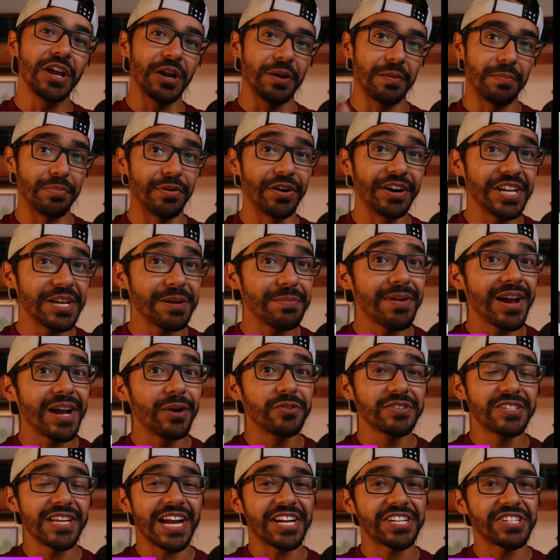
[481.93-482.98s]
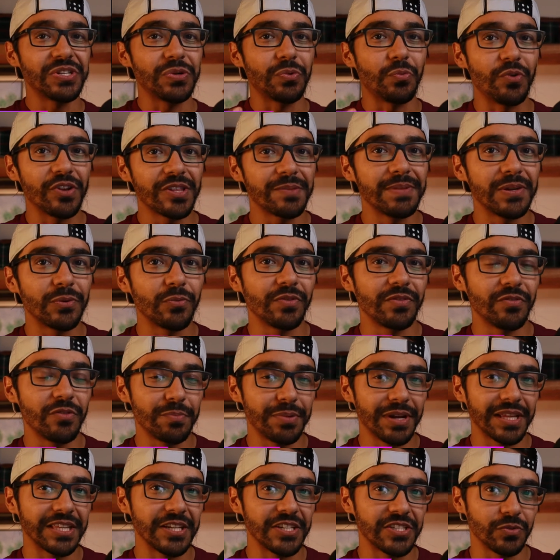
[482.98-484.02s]
A buddy of mine was actually with me when
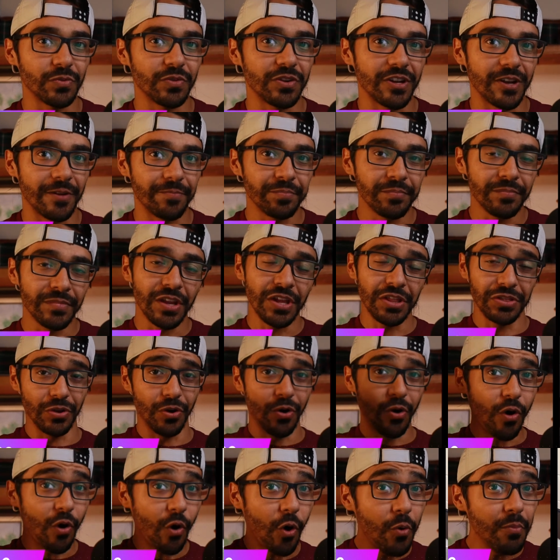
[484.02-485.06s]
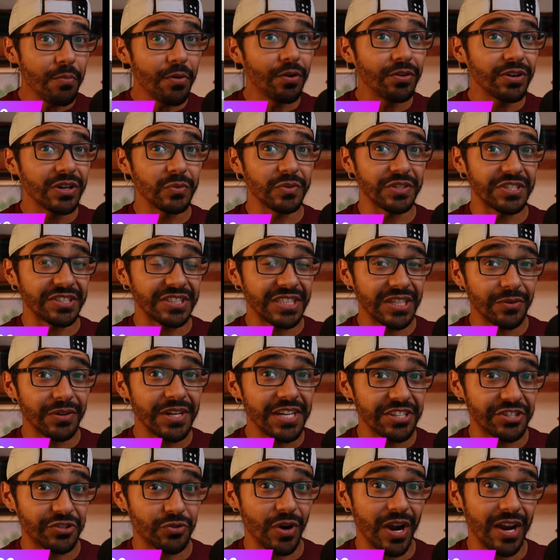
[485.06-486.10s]
we picked this one up. The homeowner was
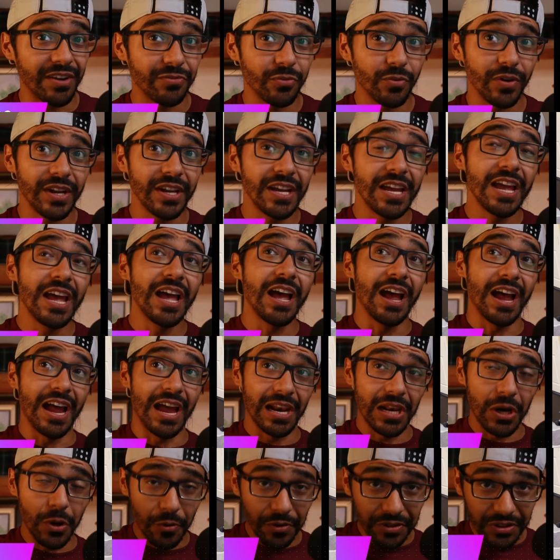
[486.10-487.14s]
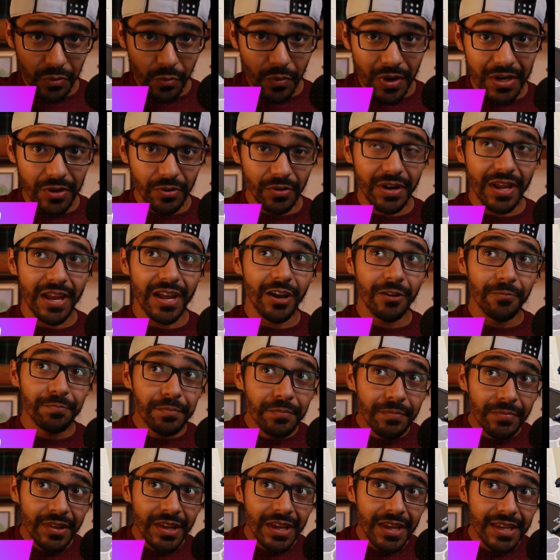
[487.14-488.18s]
still in his driveway. I lowered the window down,
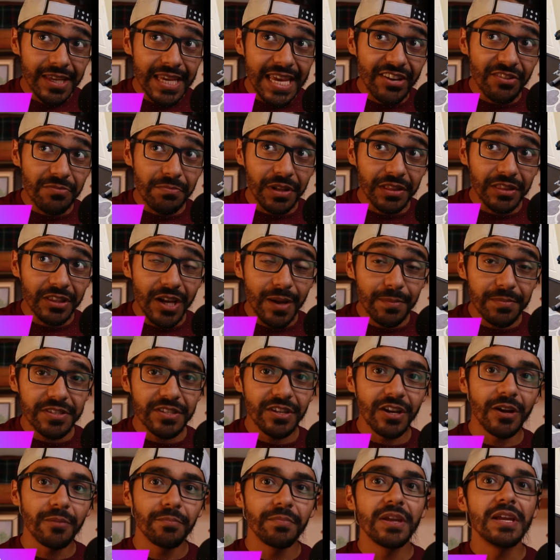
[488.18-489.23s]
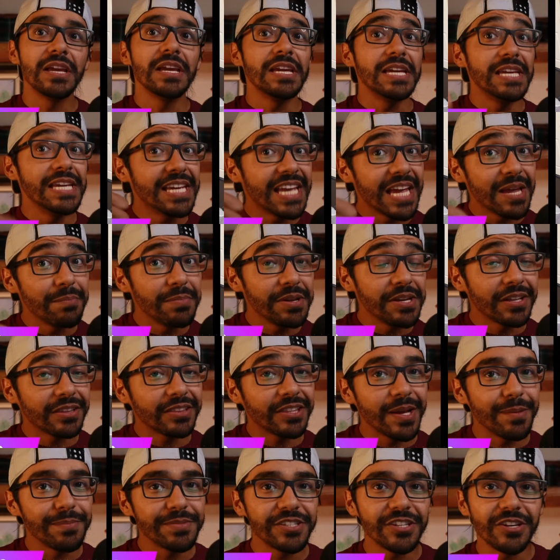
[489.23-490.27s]
gave him a thumbs up. He gave me a
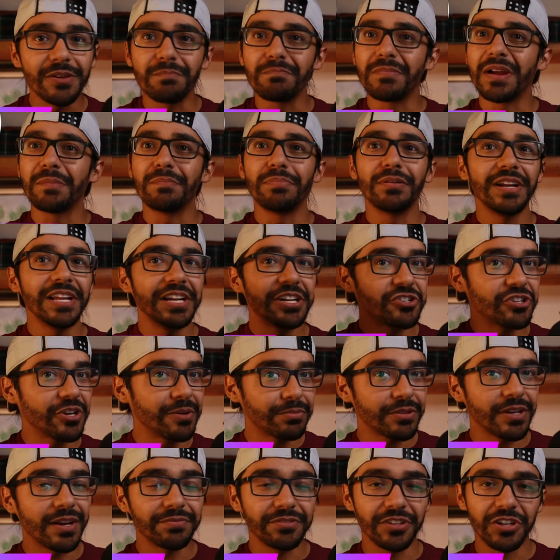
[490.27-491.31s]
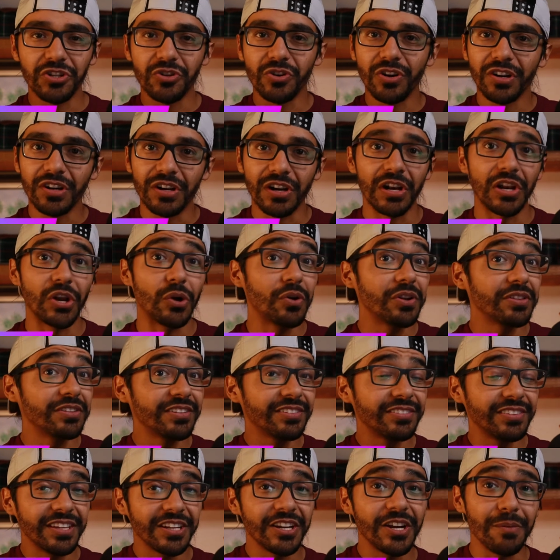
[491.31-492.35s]
thumbs up. My buddy jumped off the truck, loaded
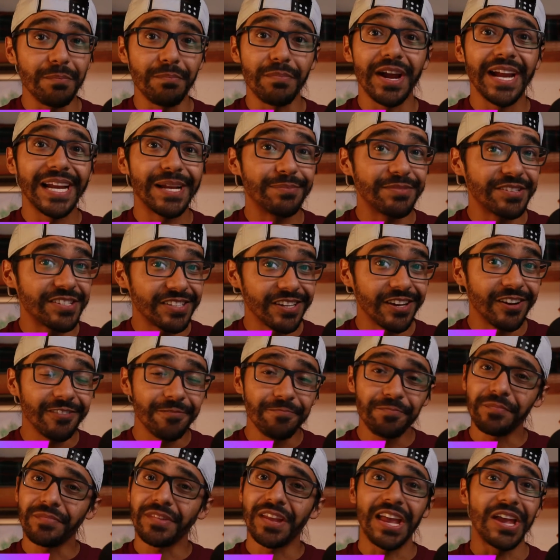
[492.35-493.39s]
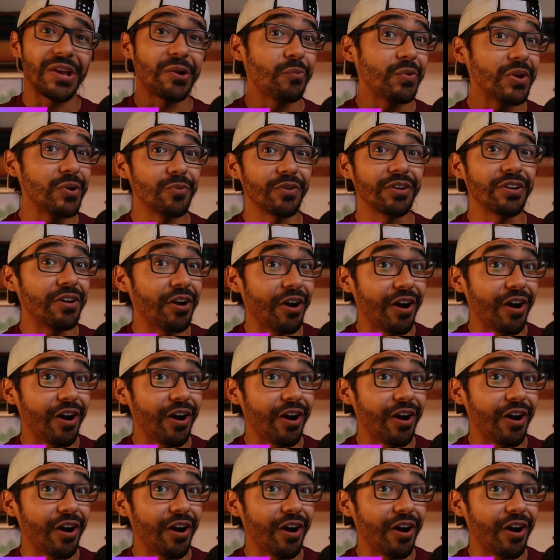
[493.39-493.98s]
this thing up by himself, and we were